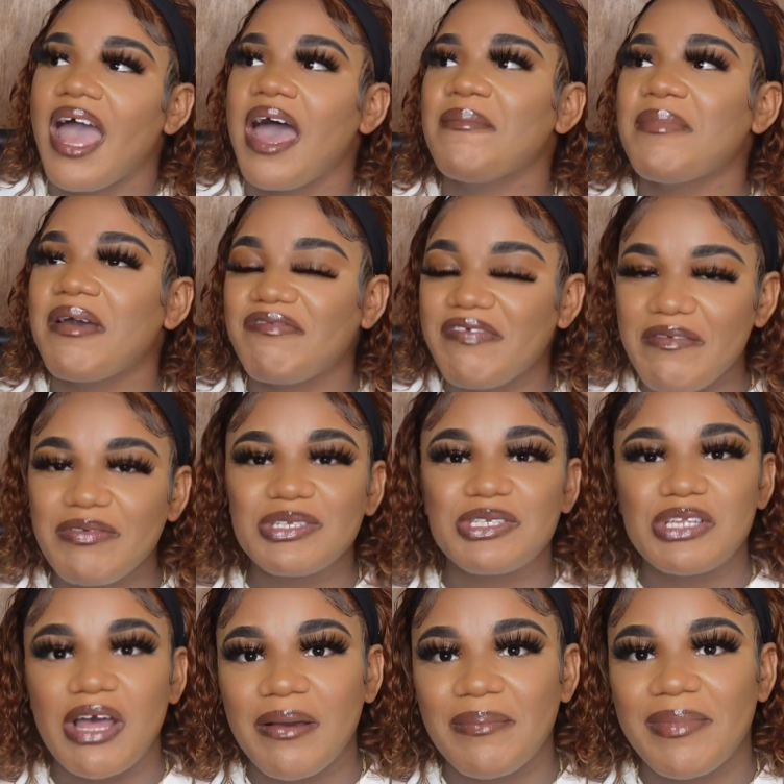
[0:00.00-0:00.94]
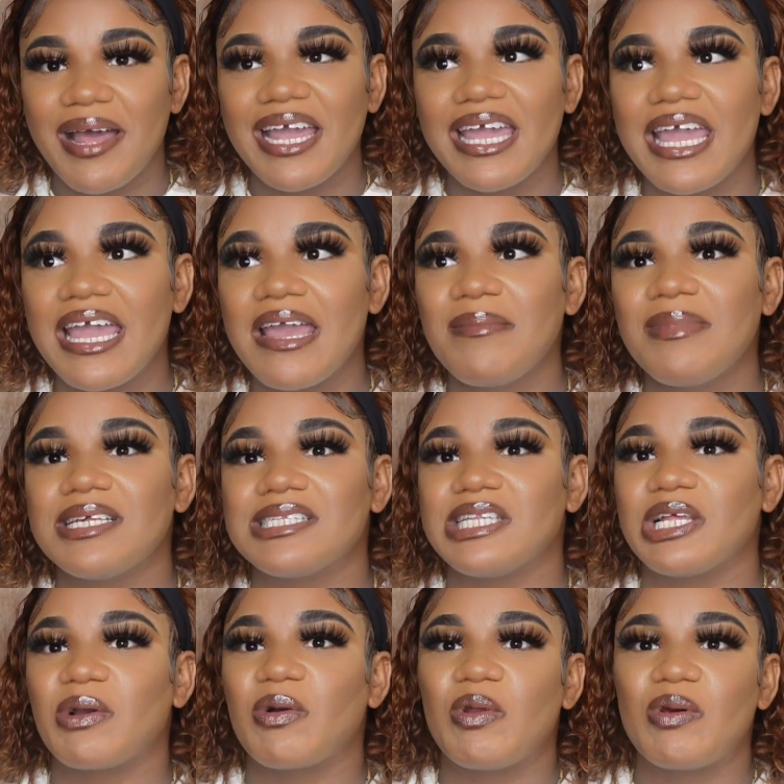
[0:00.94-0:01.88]
and my favorite song by him
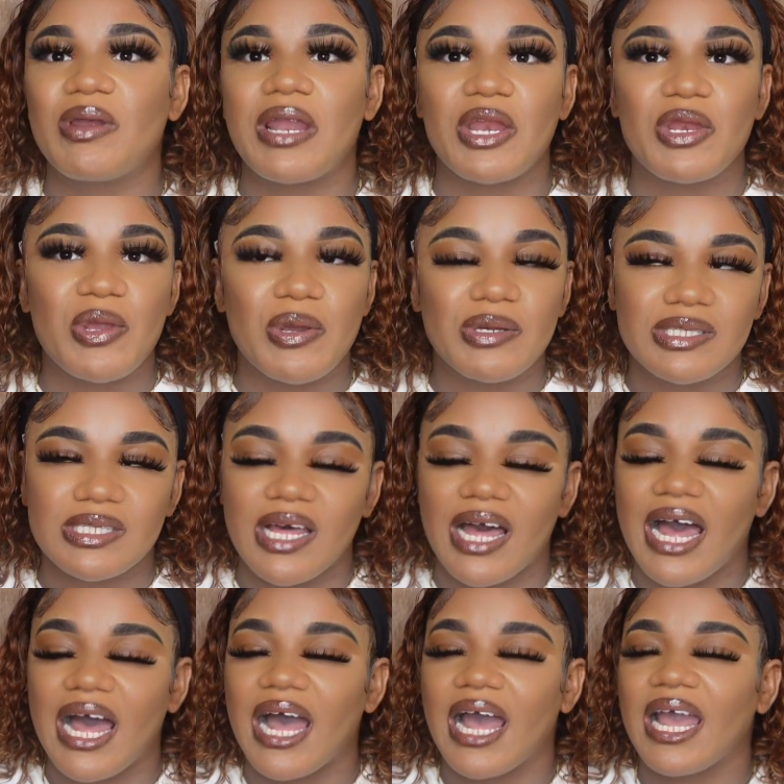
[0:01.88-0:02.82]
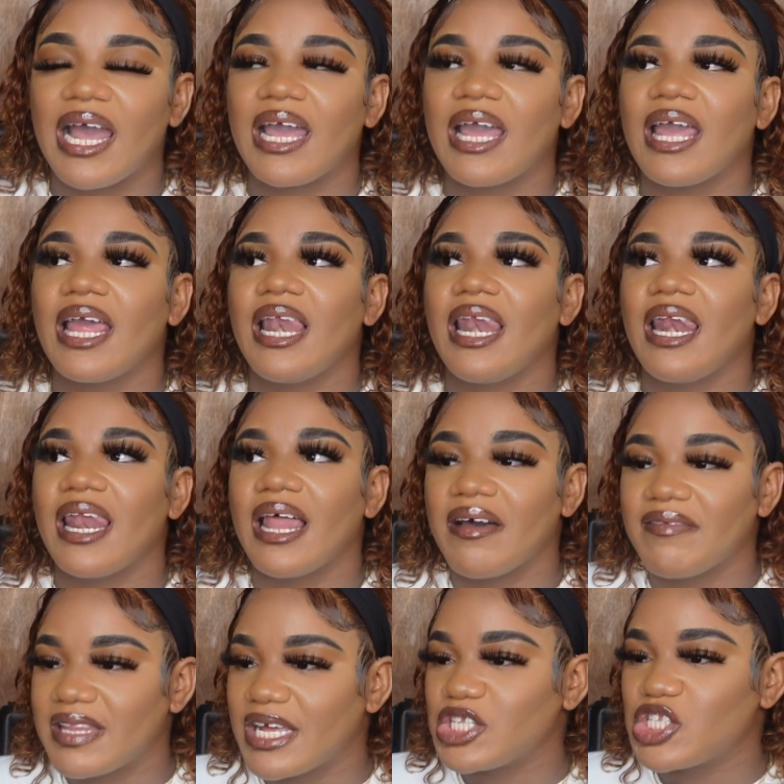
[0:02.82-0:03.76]
is Likolona Nyosa. I
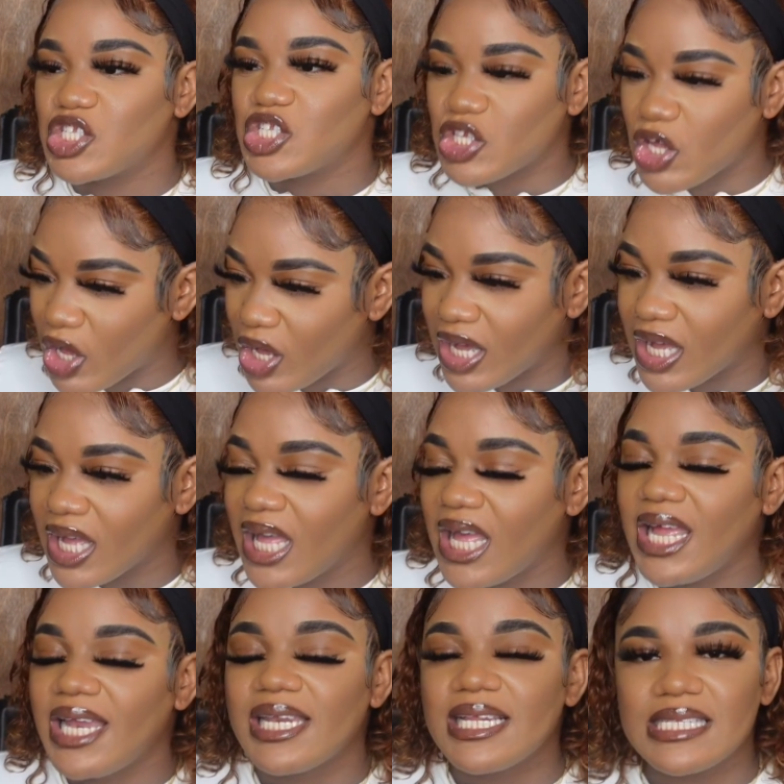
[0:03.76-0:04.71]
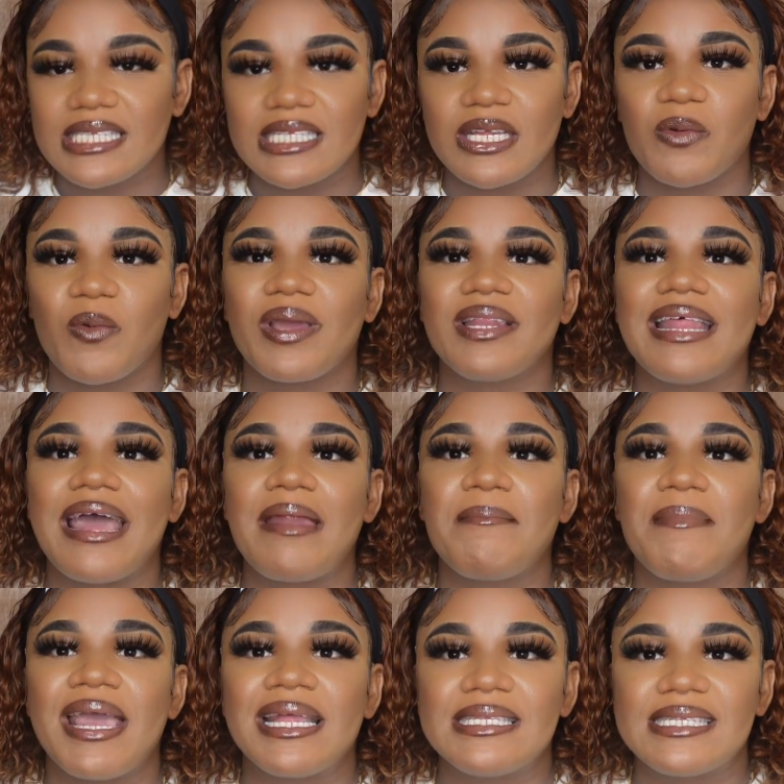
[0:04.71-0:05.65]
love that song. Listen, when that
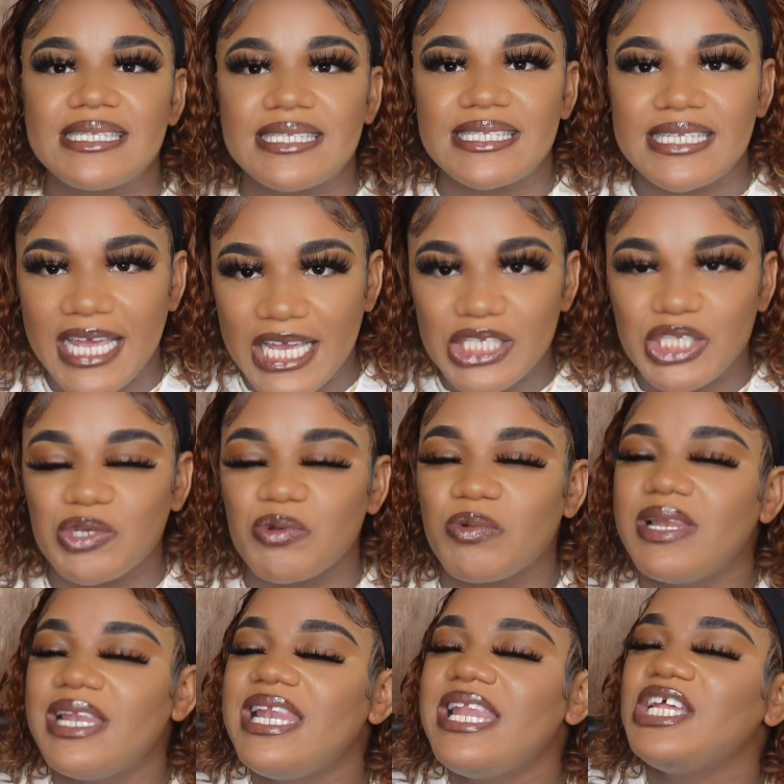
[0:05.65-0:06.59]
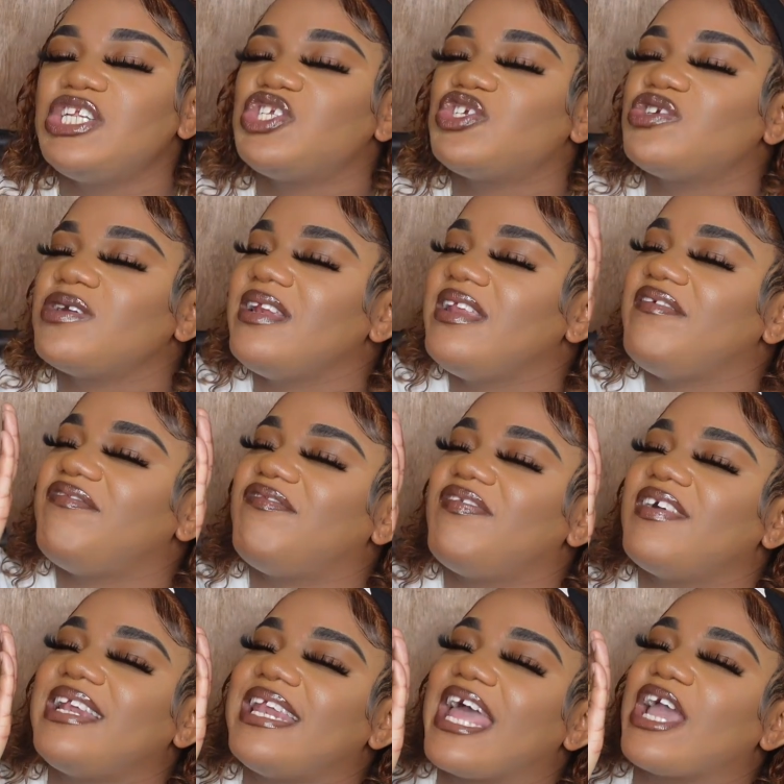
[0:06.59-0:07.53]
man sings, you literally
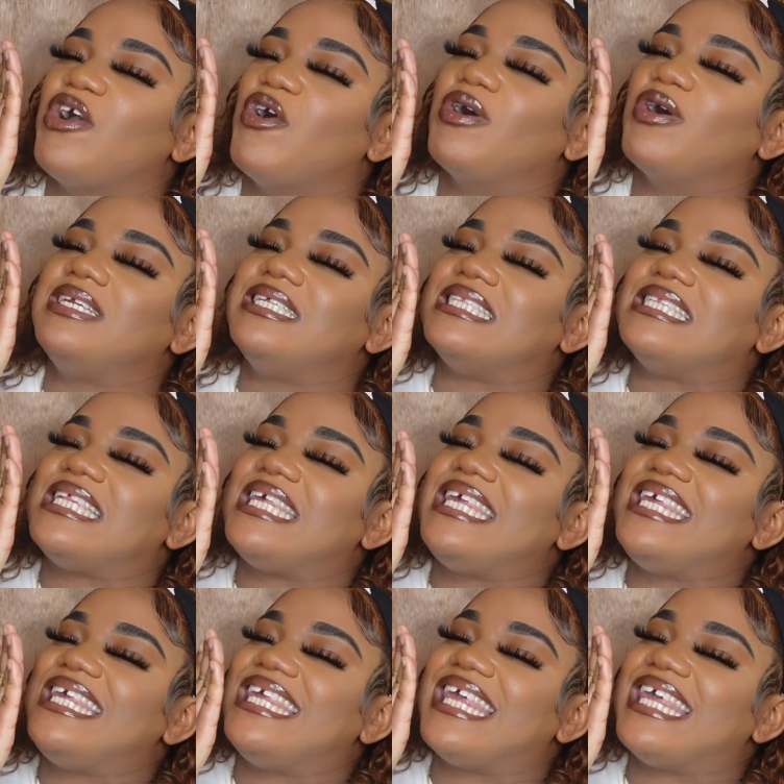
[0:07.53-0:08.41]
feel like God is